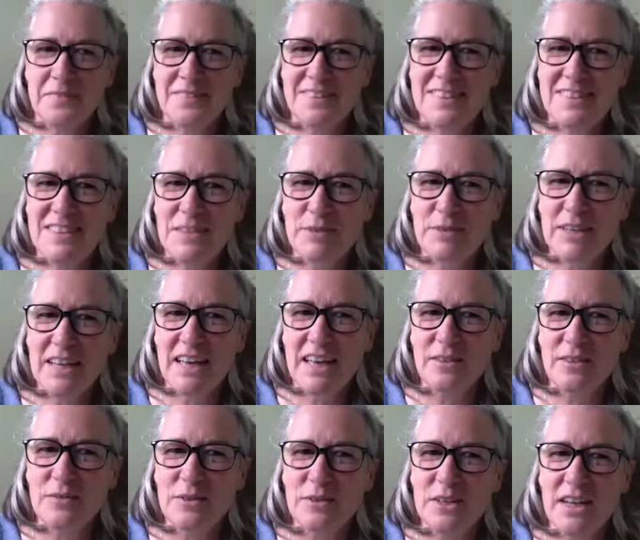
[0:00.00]
Jim and
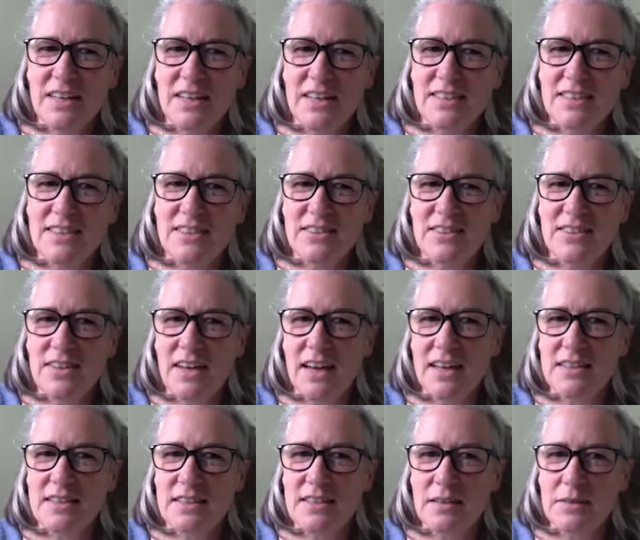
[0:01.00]
Kath would like to
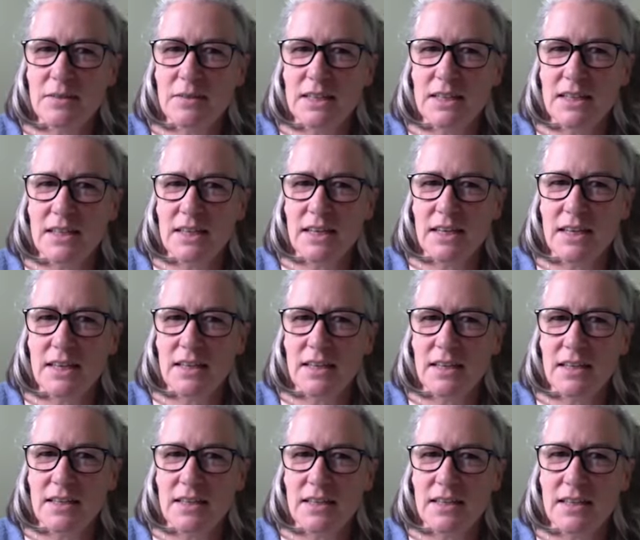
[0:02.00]
add something there, I think.